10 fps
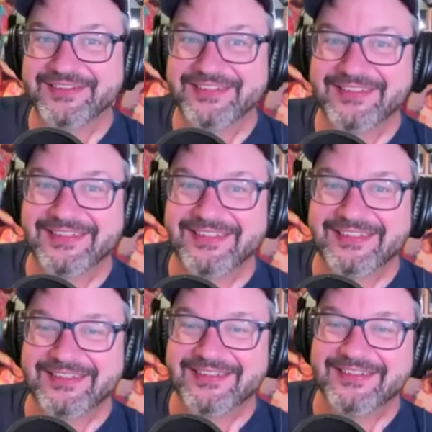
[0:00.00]
Yep
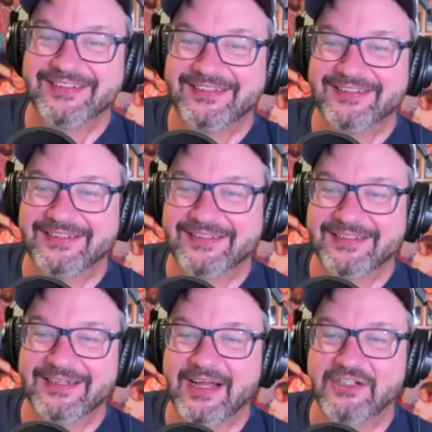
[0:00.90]

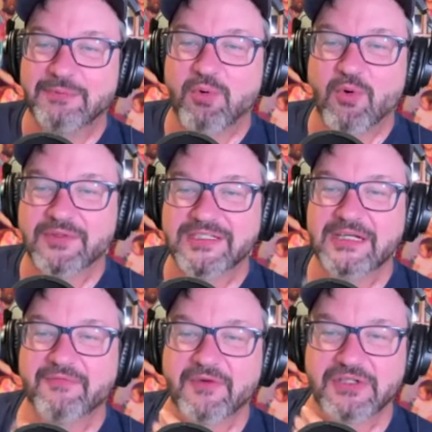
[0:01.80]
and she pours
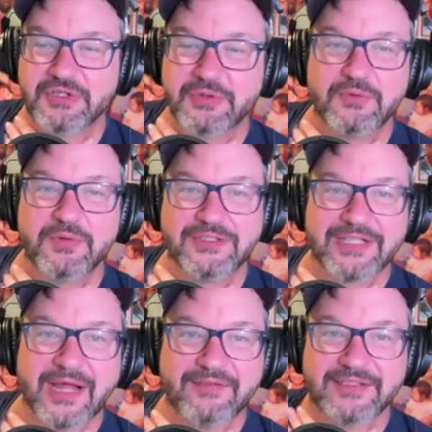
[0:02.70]
tea for two and
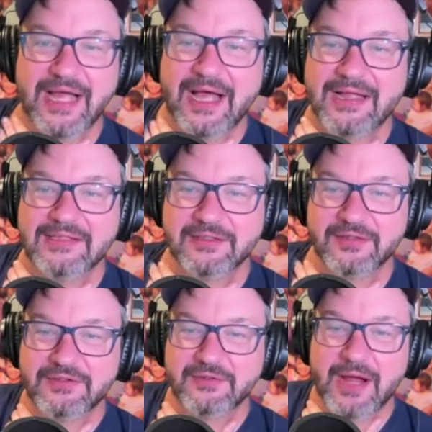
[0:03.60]
just kind of sighs and
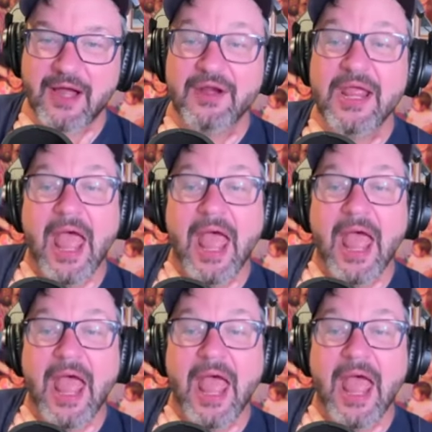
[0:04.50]
looks around